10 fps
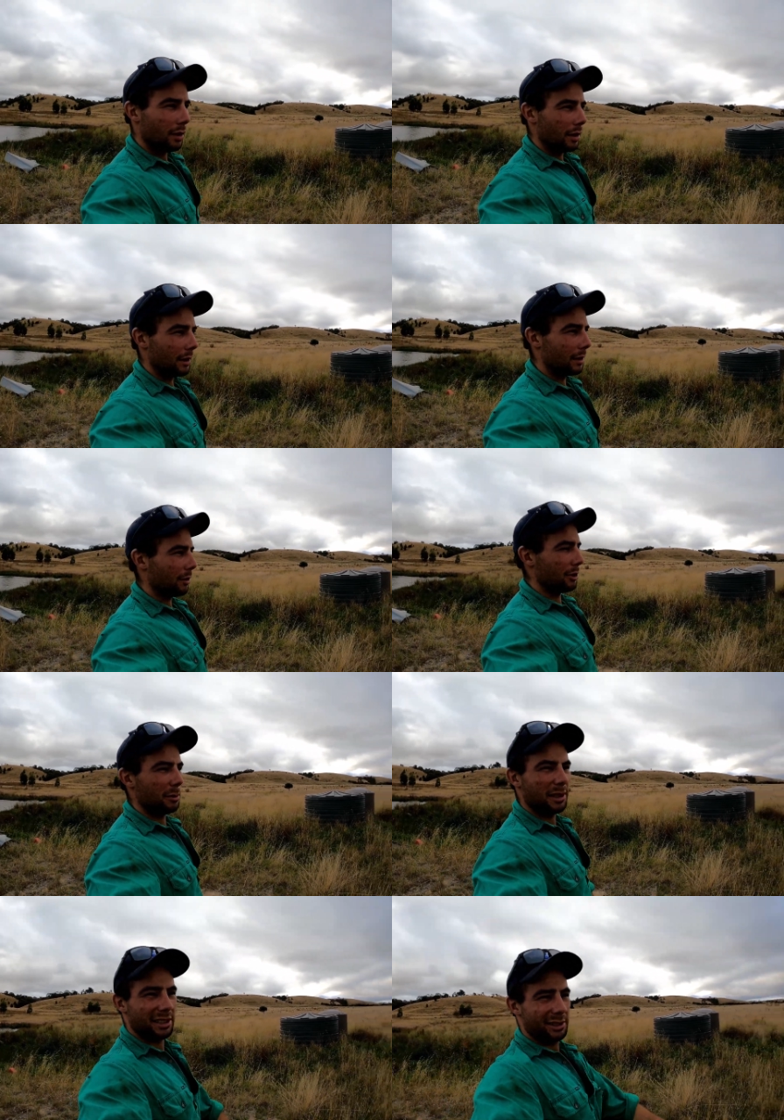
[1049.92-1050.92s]
That tells
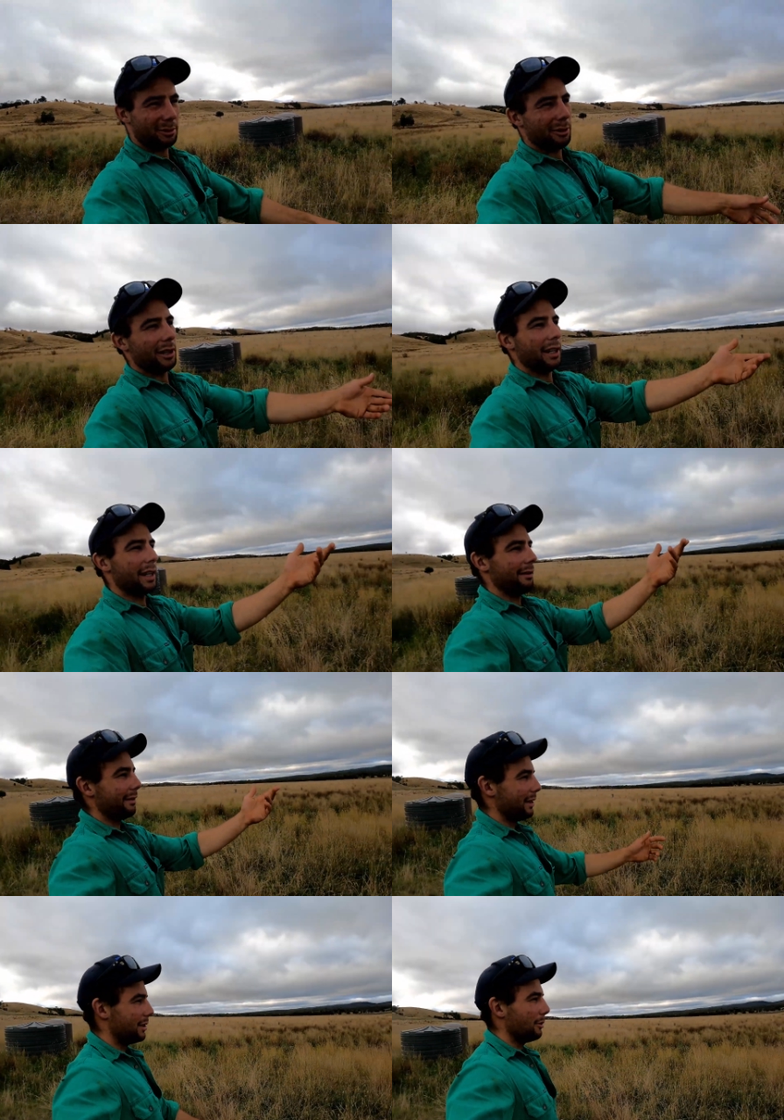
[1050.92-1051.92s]
you, but you still got to get
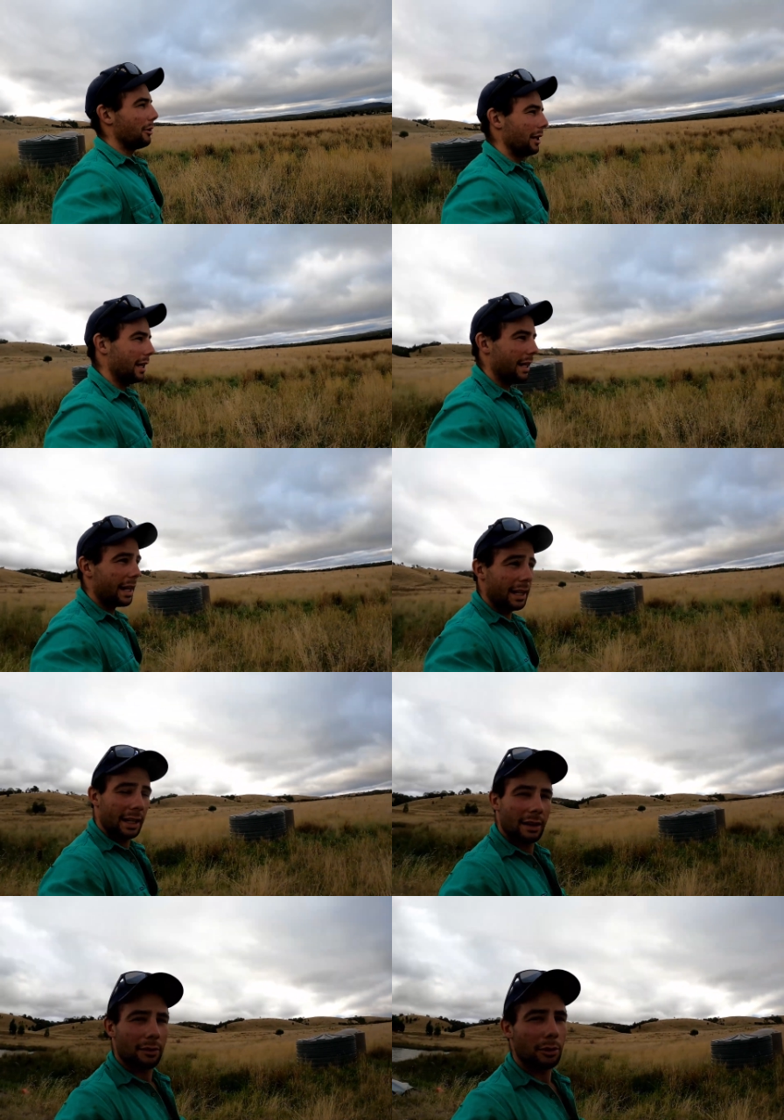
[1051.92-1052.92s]
out
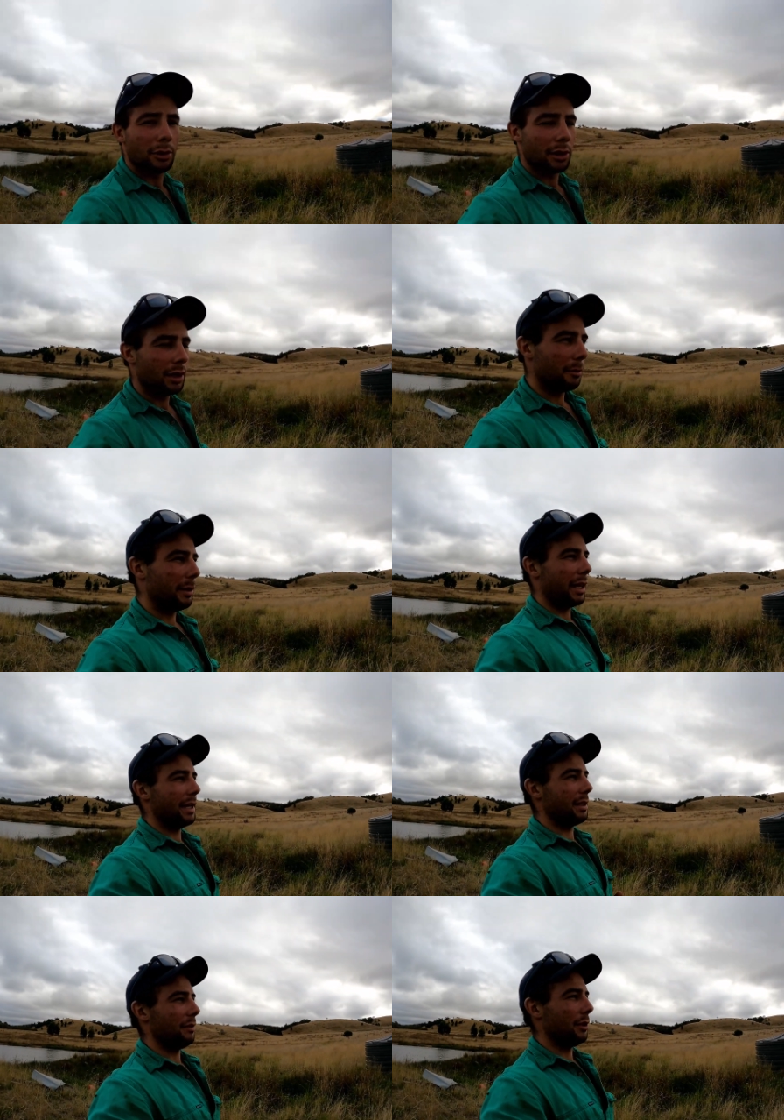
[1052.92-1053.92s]
here to have a look at it. It'd be
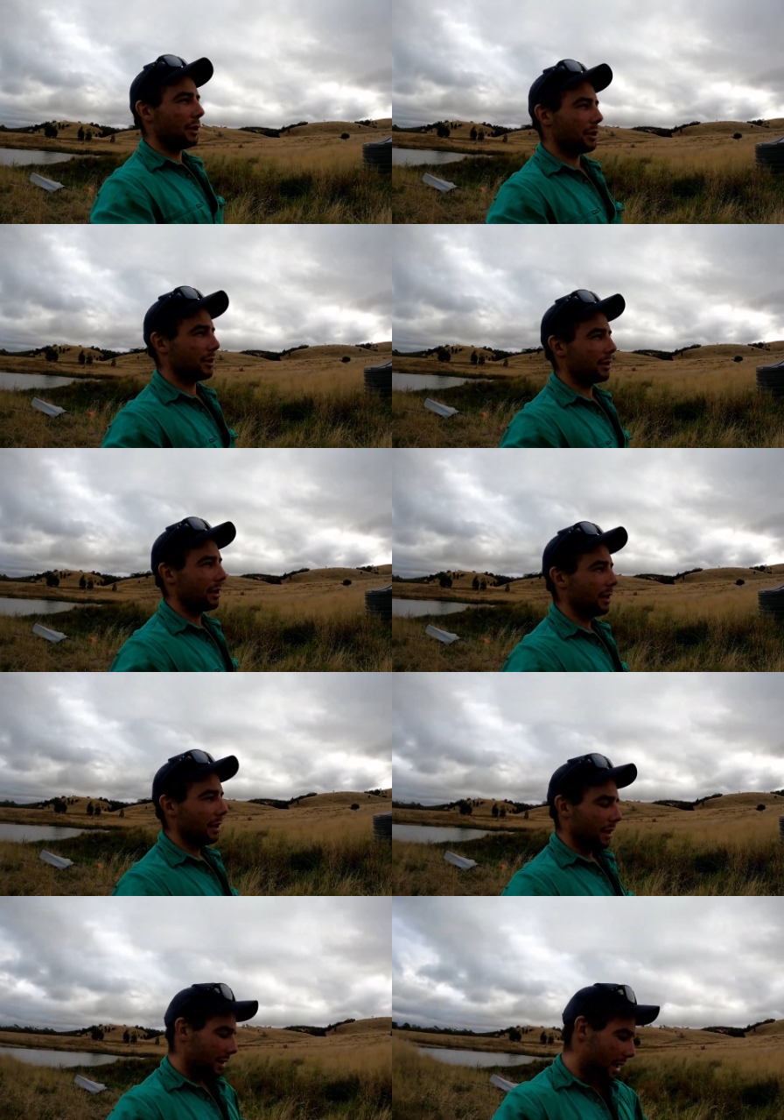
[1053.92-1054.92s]
easy if you can just
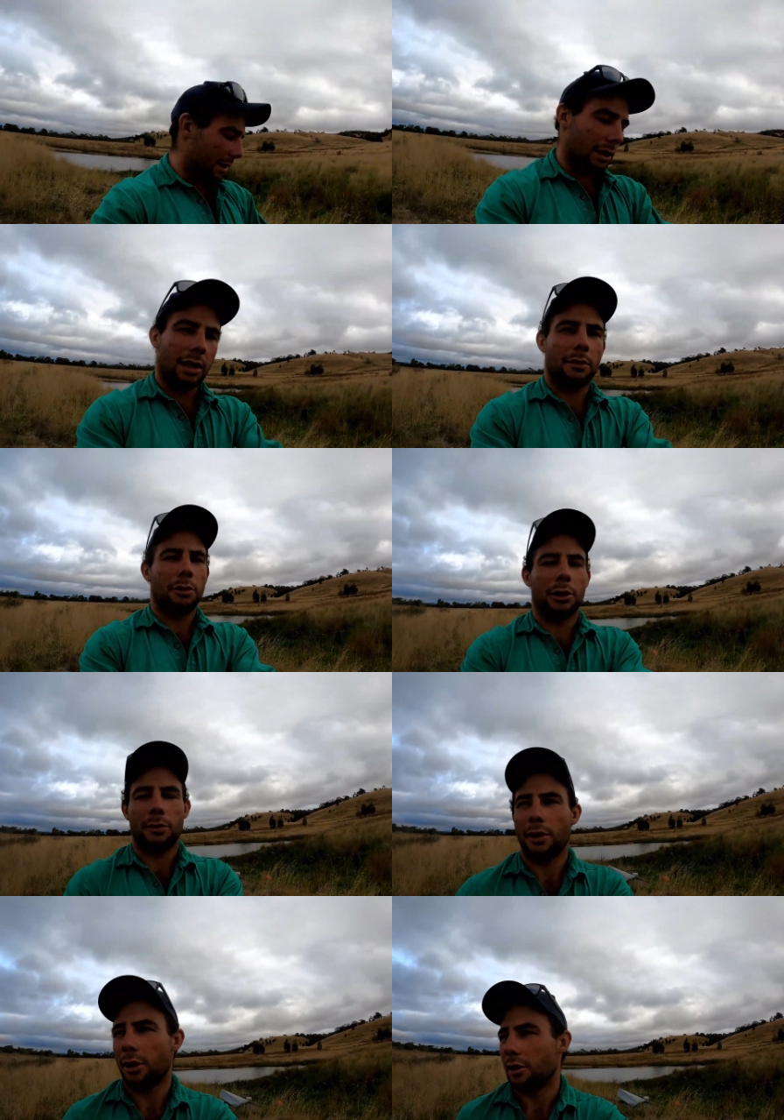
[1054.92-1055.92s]
check the level on
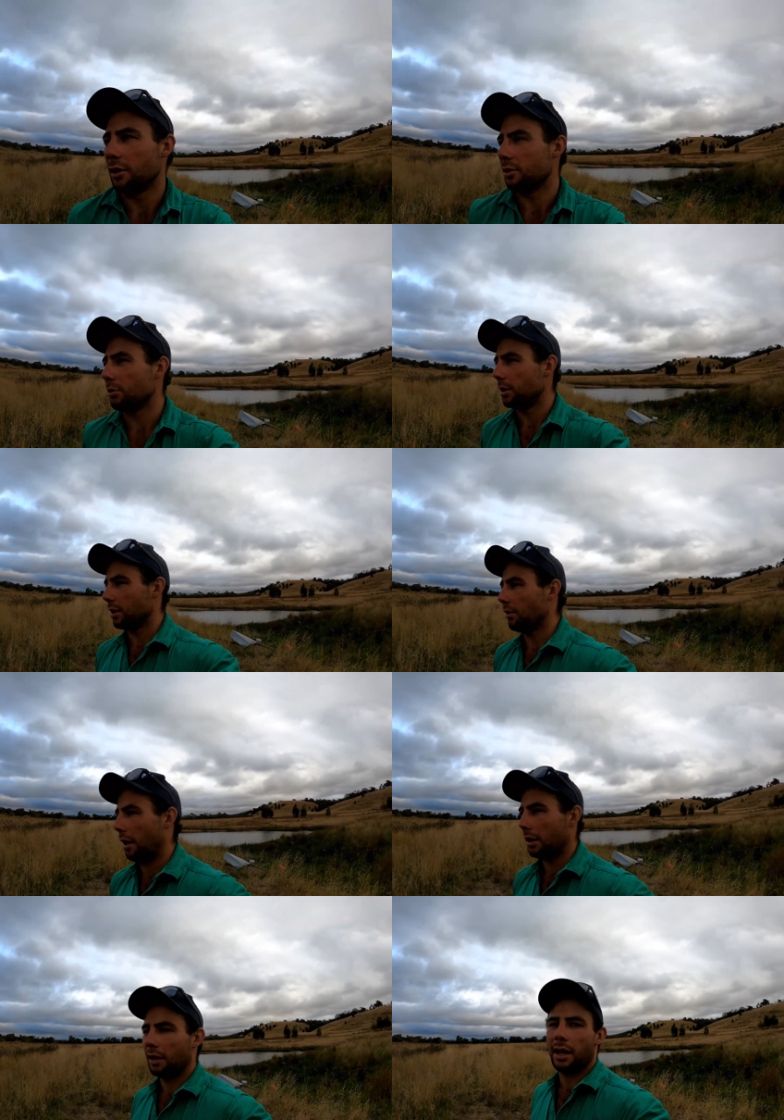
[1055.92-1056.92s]
your phone, and it's all
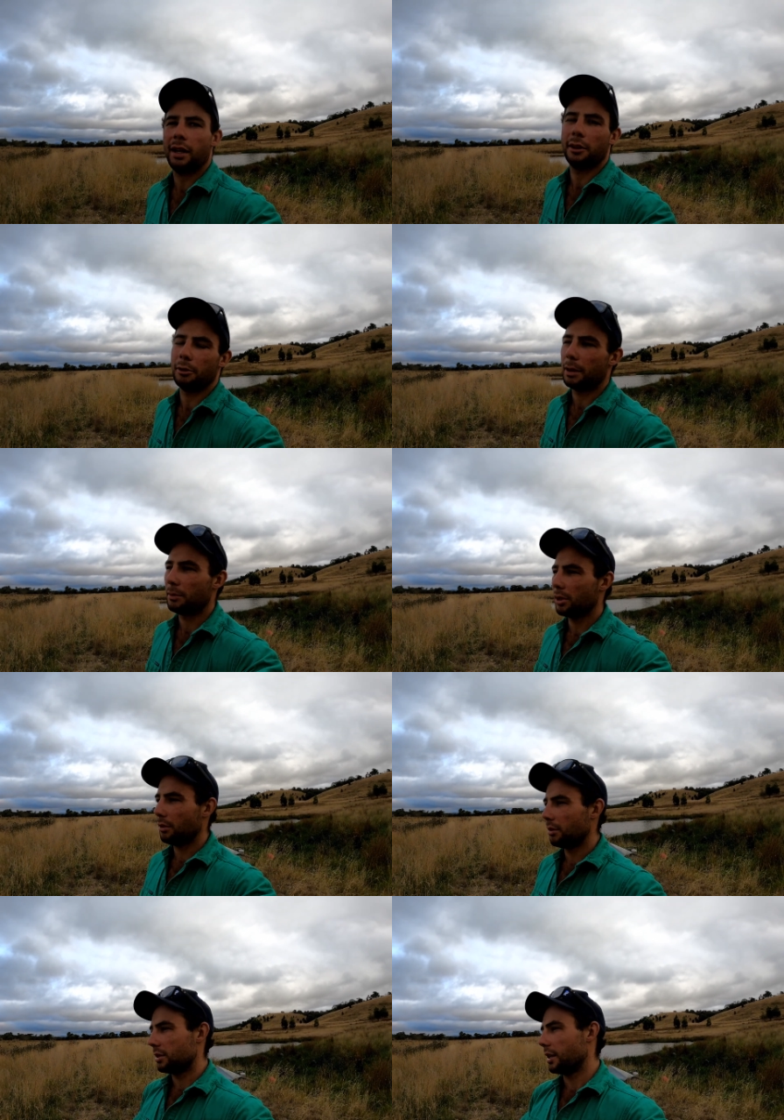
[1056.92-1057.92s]
integrated into AgriWeb
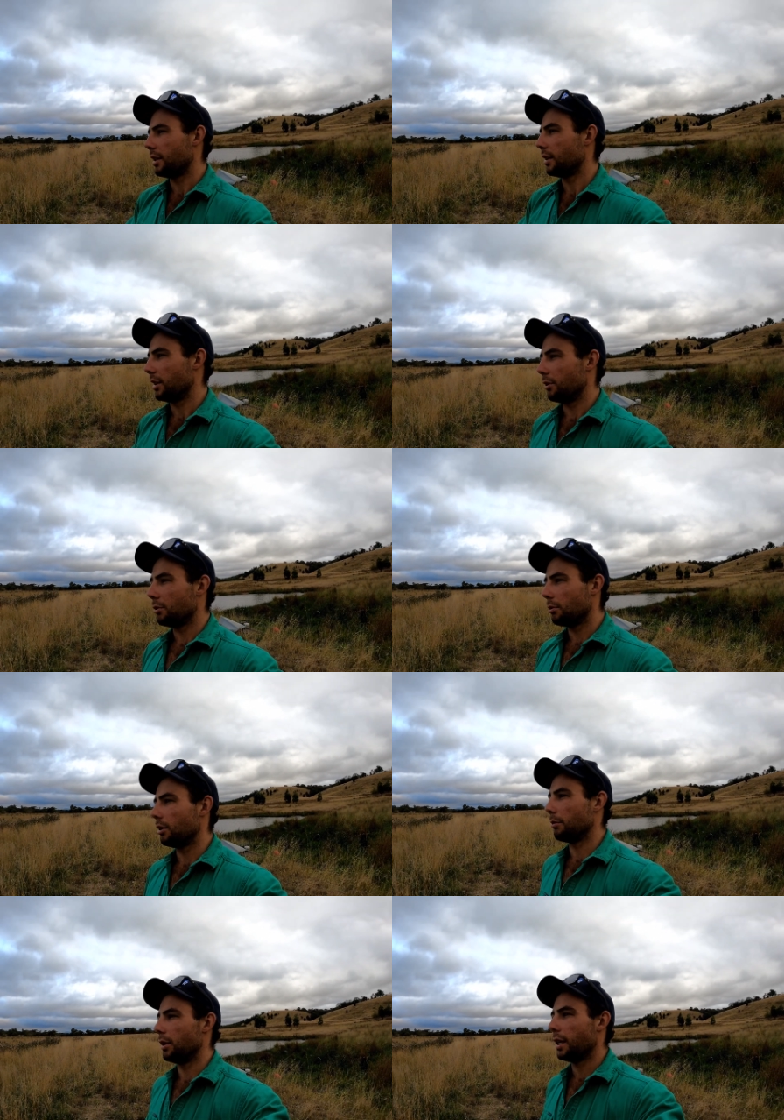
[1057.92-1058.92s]
too, so it'd all
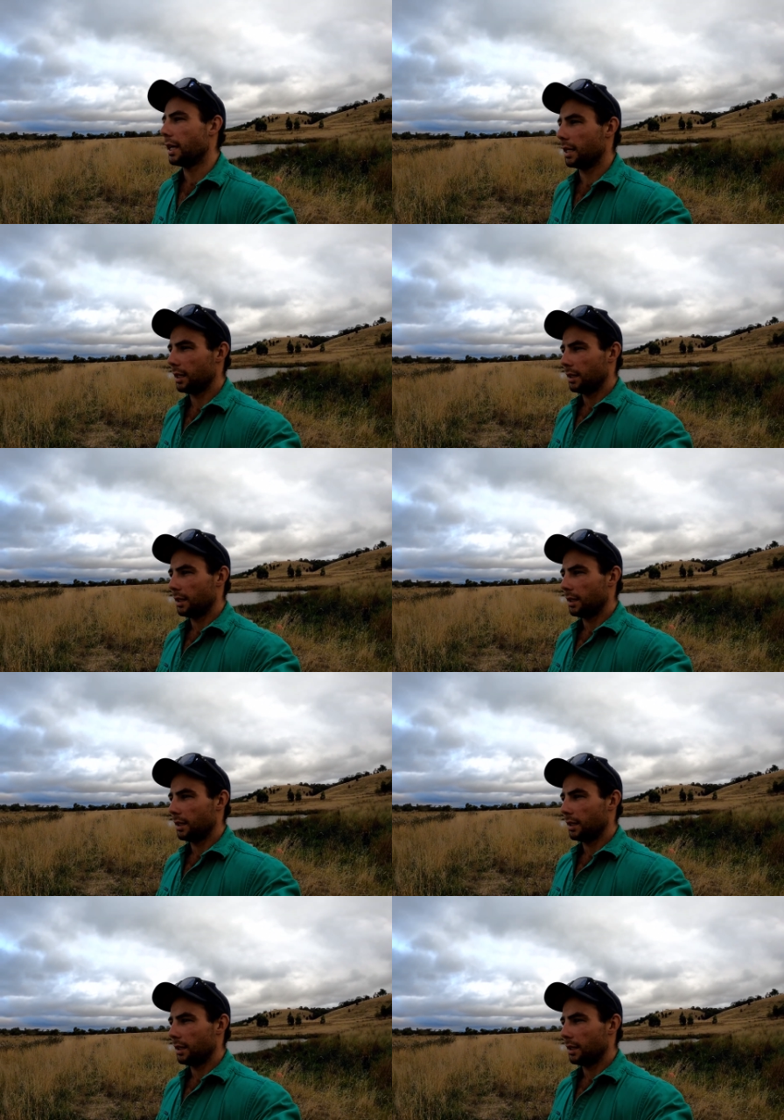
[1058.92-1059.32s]
work with that.